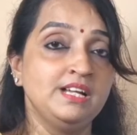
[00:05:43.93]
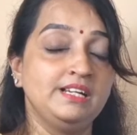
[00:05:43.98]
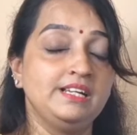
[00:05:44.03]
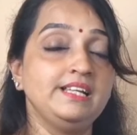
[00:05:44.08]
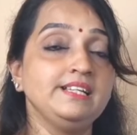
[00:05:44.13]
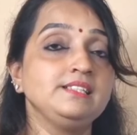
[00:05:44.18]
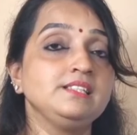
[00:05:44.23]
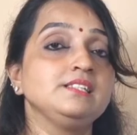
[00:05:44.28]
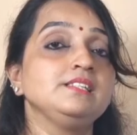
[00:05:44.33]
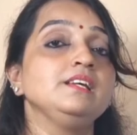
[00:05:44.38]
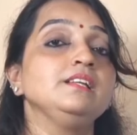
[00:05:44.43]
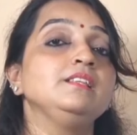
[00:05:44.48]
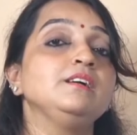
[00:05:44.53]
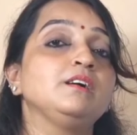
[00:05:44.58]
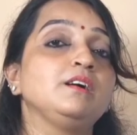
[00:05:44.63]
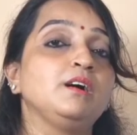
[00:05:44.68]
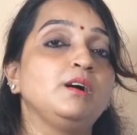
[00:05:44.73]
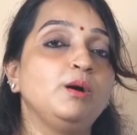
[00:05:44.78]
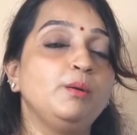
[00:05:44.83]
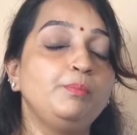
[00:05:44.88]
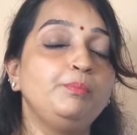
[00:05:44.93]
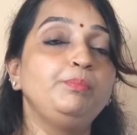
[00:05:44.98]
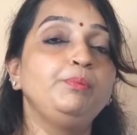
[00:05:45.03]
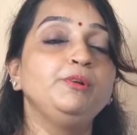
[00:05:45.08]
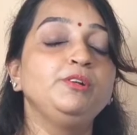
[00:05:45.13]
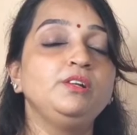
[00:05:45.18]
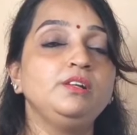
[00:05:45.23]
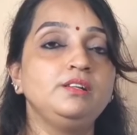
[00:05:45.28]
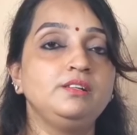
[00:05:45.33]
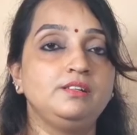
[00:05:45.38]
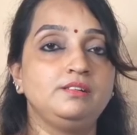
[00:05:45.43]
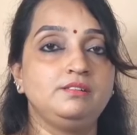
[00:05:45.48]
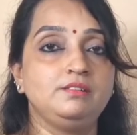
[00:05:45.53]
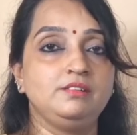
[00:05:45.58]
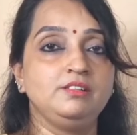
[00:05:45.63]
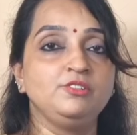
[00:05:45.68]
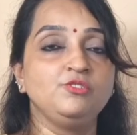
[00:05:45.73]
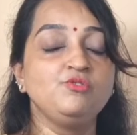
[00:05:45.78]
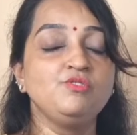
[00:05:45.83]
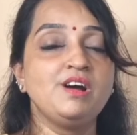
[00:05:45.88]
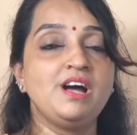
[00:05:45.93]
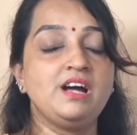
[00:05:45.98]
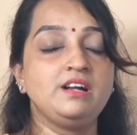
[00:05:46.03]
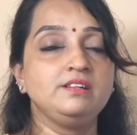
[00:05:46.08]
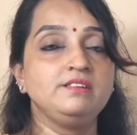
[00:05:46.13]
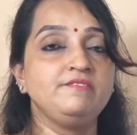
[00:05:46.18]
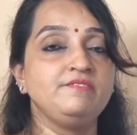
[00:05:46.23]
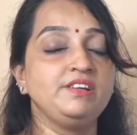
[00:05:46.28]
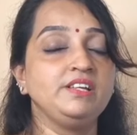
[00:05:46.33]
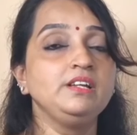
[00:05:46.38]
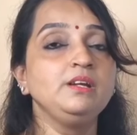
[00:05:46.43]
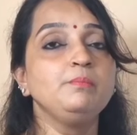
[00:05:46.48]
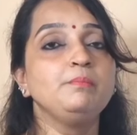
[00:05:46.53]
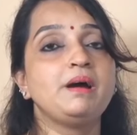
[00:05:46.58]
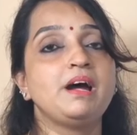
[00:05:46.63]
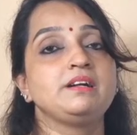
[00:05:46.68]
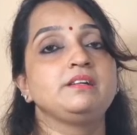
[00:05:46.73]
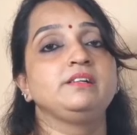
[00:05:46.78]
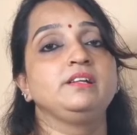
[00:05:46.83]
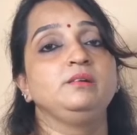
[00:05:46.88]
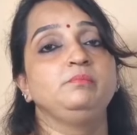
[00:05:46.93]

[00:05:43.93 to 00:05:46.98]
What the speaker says: Let's say the couple had a very bad